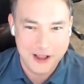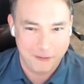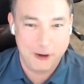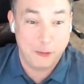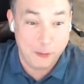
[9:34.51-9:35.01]

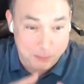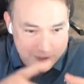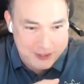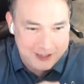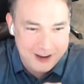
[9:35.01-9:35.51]
We will
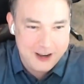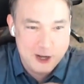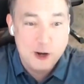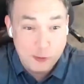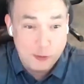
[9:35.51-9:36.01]
put the
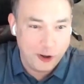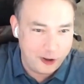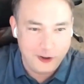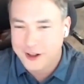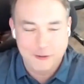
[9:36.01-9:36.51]
new roll.